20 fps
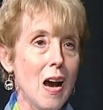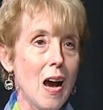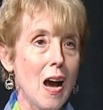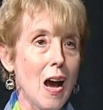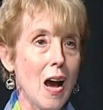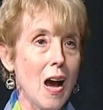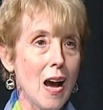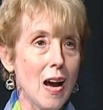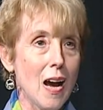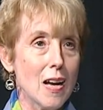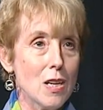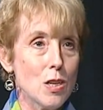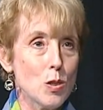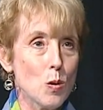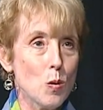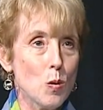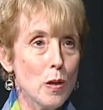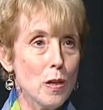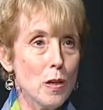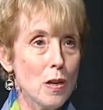I
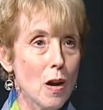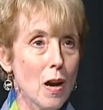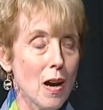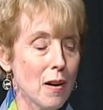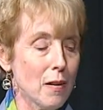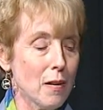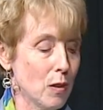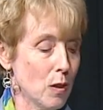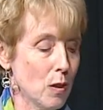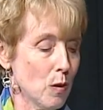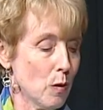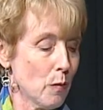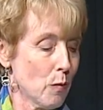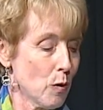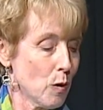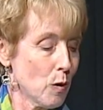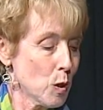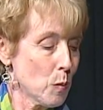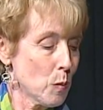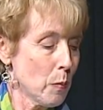enjoyed
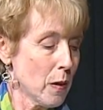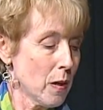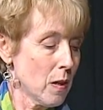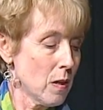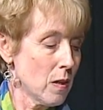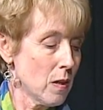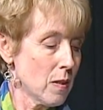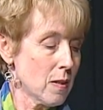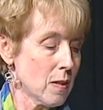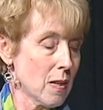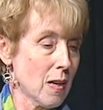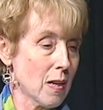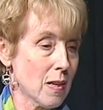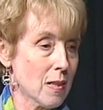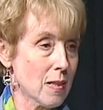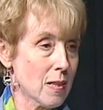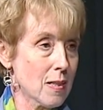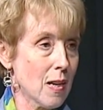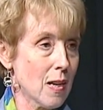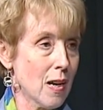iUniverse because they
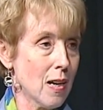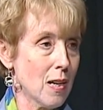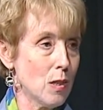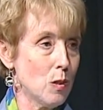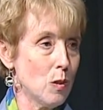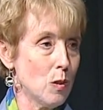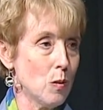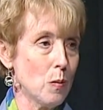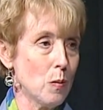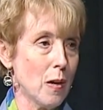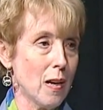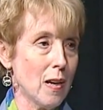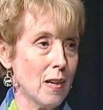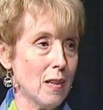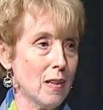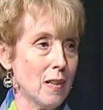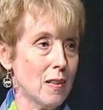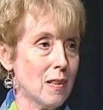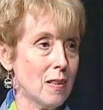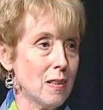assign you
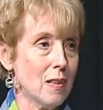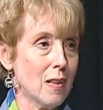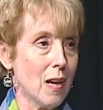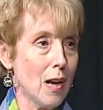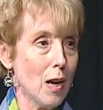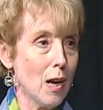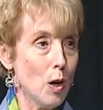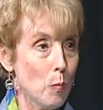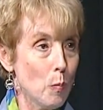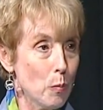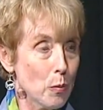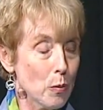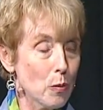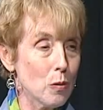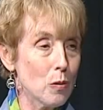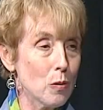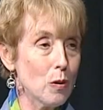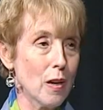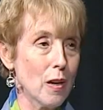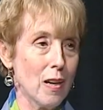a
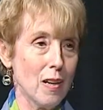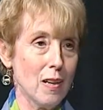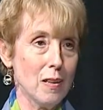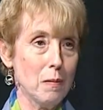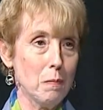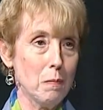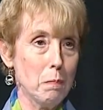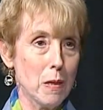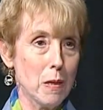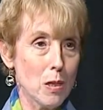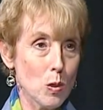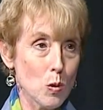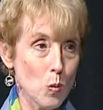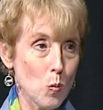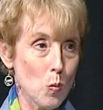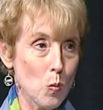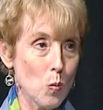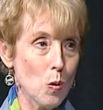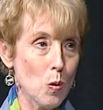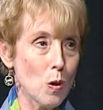helper, a
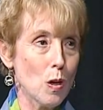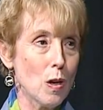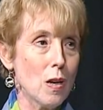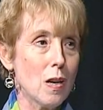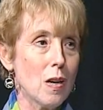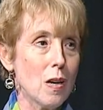mentor